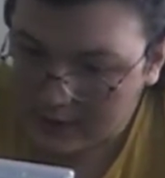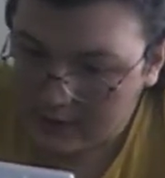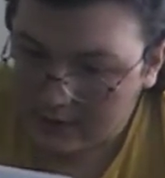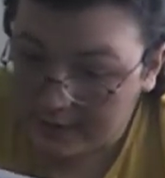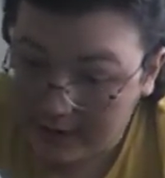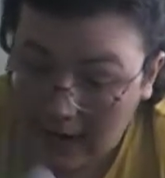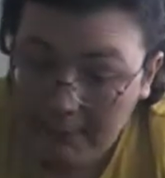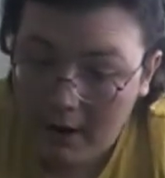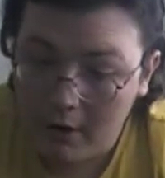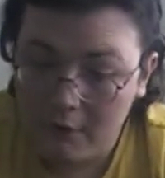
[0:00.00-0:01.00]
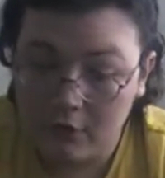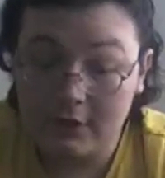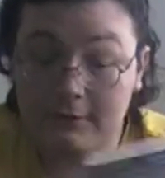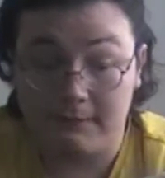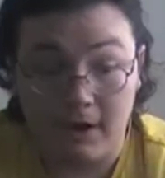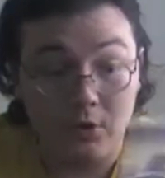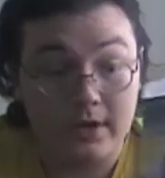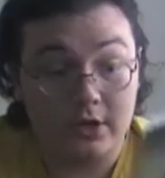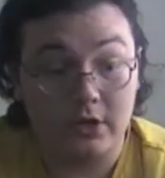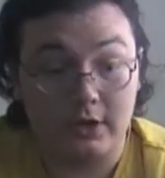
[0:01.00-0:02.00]
The game, however, is
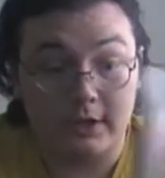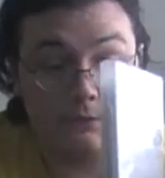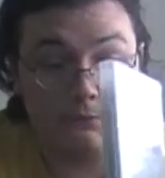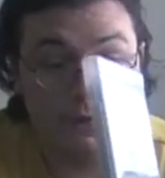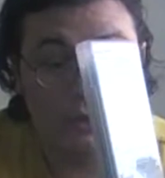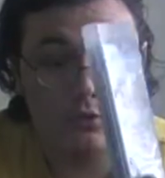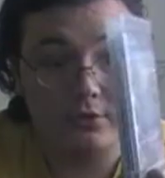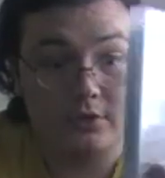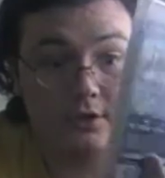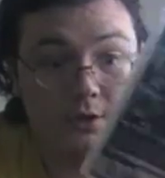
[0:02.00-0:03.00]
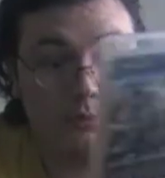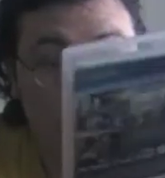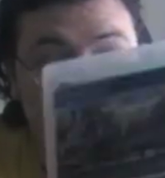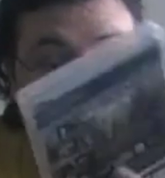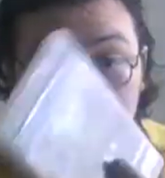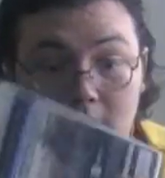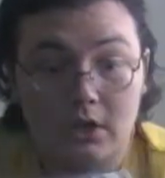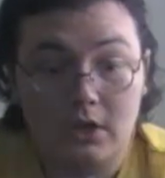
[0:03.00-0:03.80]
very good. It follows the movie